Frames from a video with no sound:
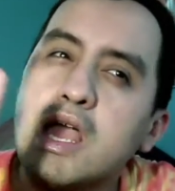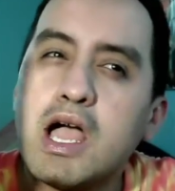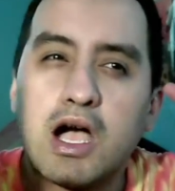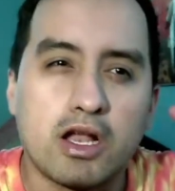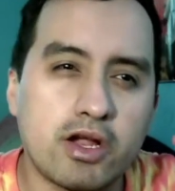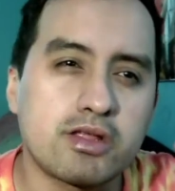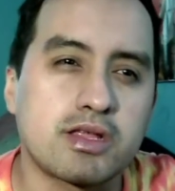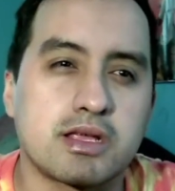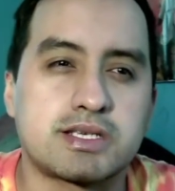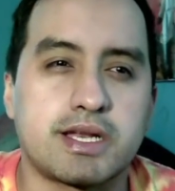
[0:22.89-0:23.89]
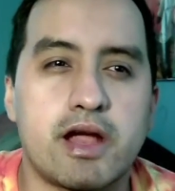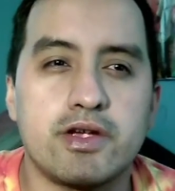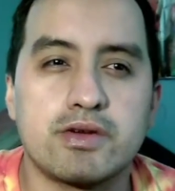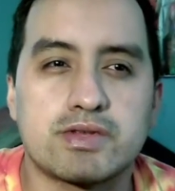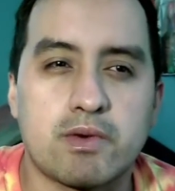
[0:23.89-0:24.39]
a lot of the
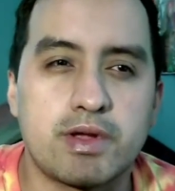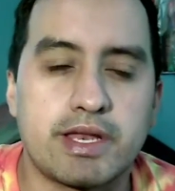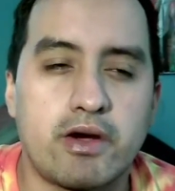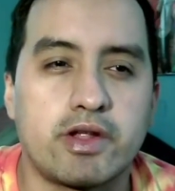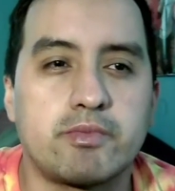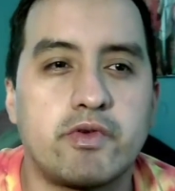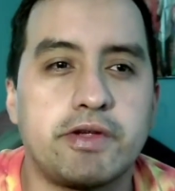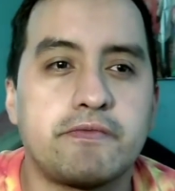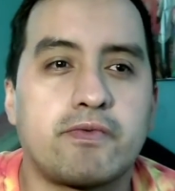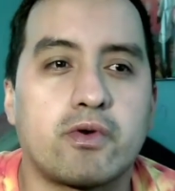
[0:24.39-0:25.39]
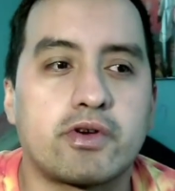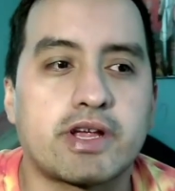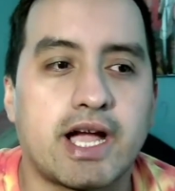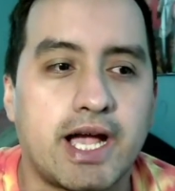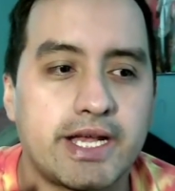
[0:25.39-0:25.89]
scenarios that went down in Marineford
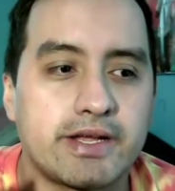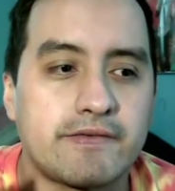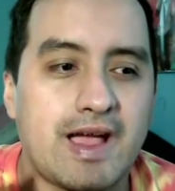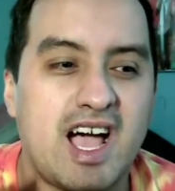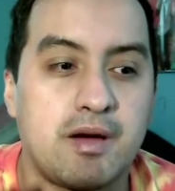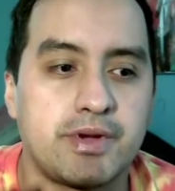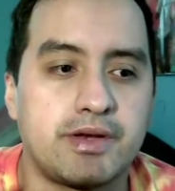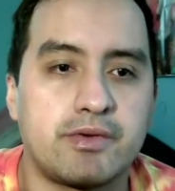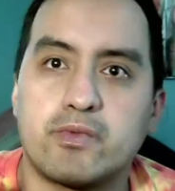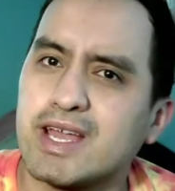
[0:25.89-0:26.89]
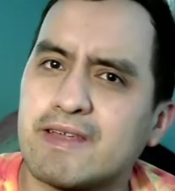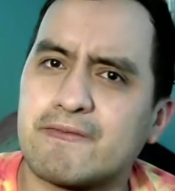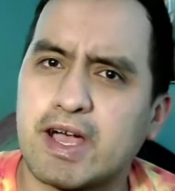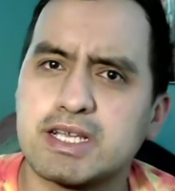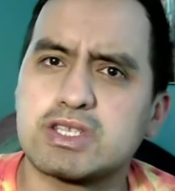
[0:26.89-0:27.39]
kind of happened really
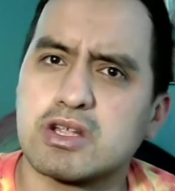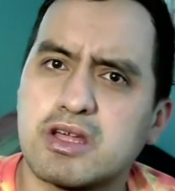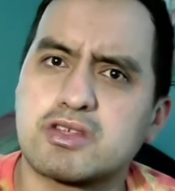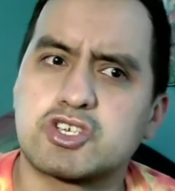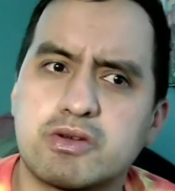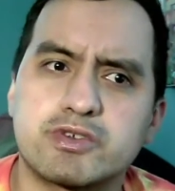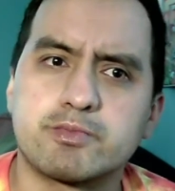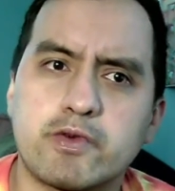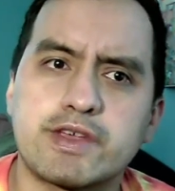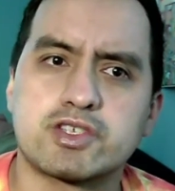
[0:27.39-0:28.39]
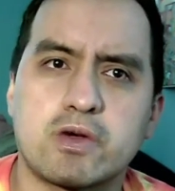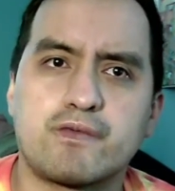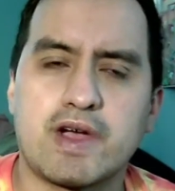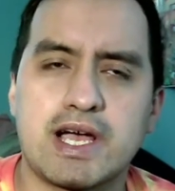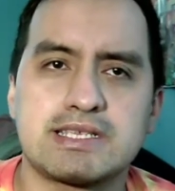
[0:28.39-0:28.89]
fast. A lot of shit was moving so
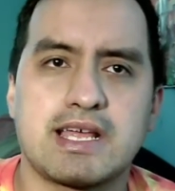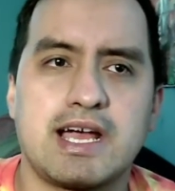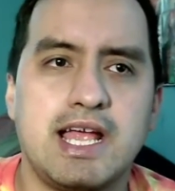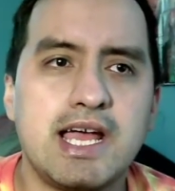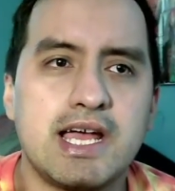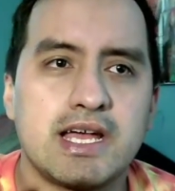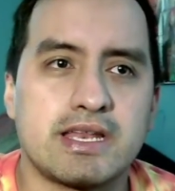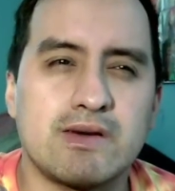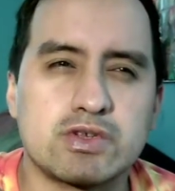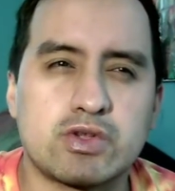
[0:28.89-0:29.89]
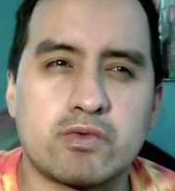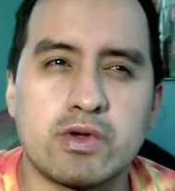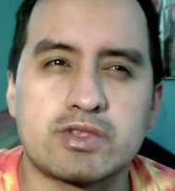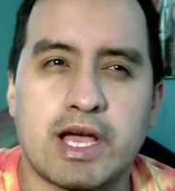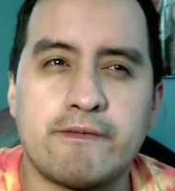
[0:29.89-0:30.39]
fast that there was no real
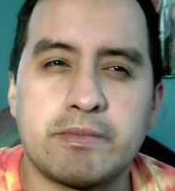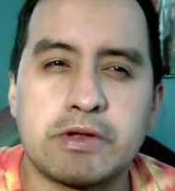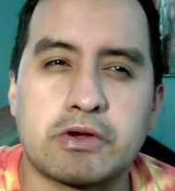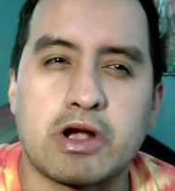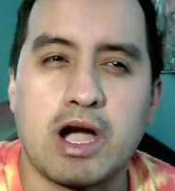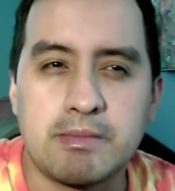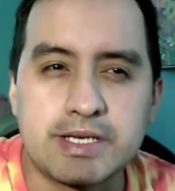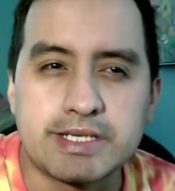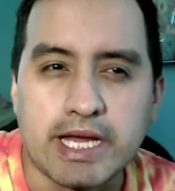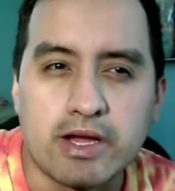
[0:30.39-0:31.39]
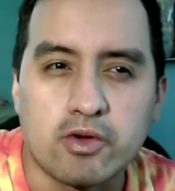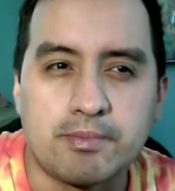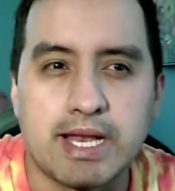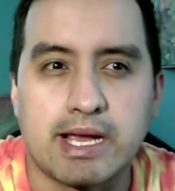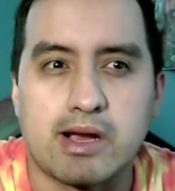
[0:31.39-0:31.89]
time for me to commentate or be
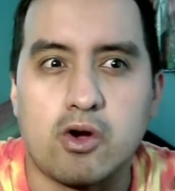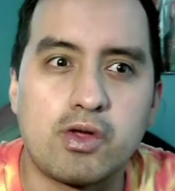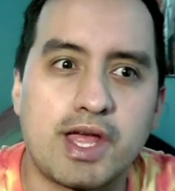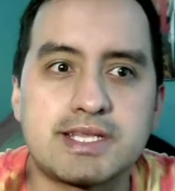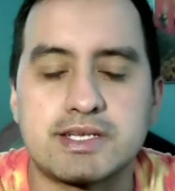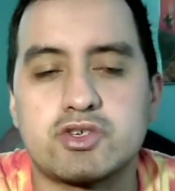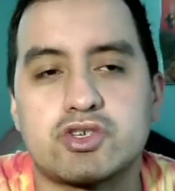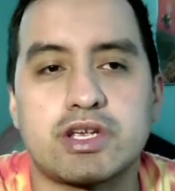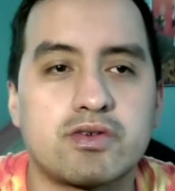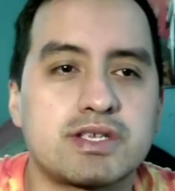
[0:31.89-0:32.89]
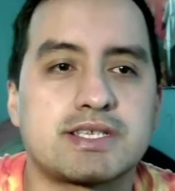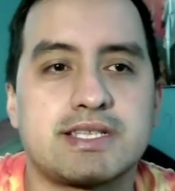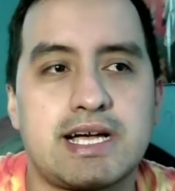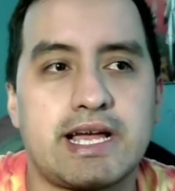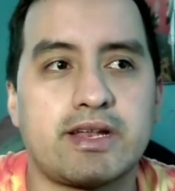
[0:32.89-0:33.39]
like, oh, that's interesting, or this and
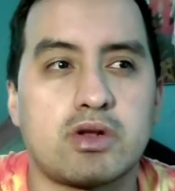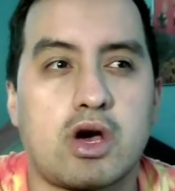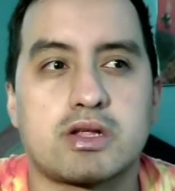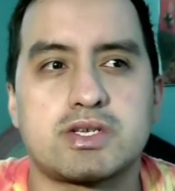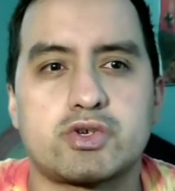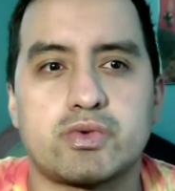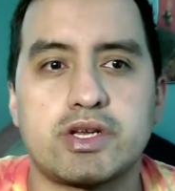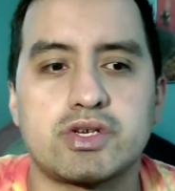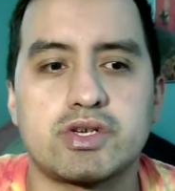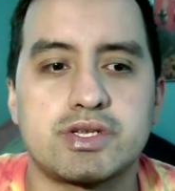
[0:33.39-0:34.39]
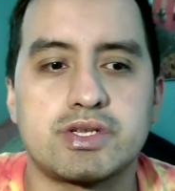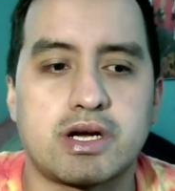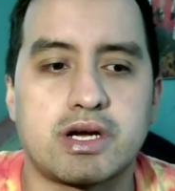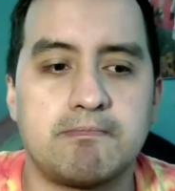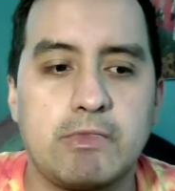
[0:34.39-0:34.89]
that, in a lot of situations,
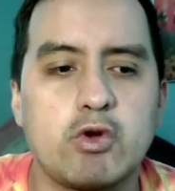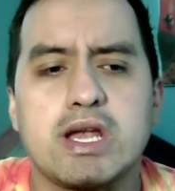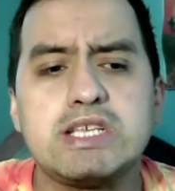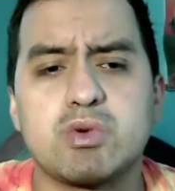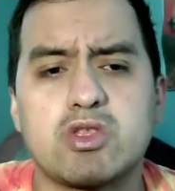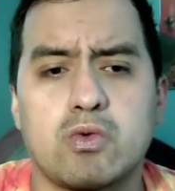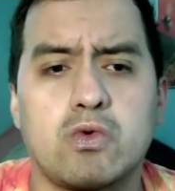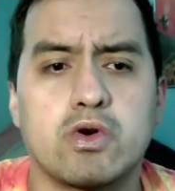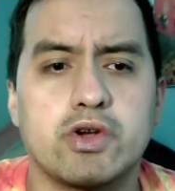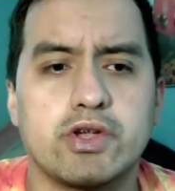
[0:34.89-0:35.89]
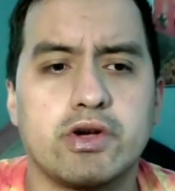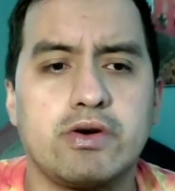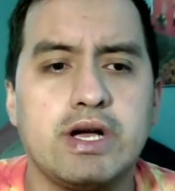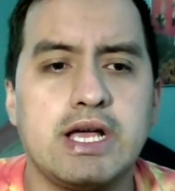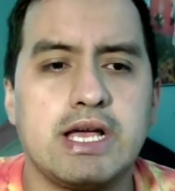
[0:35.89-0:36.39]
or at least with the war, you know.
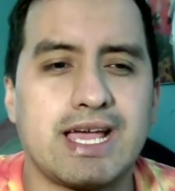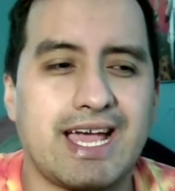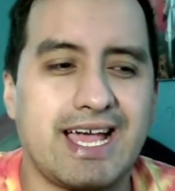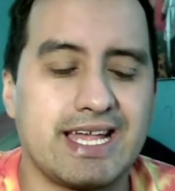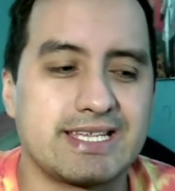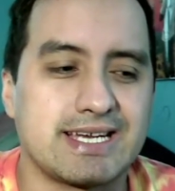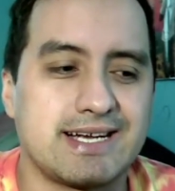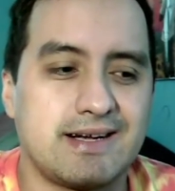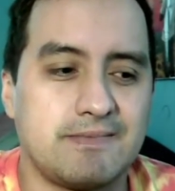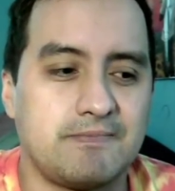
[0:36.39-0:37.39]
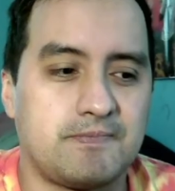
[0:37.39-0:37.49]
And I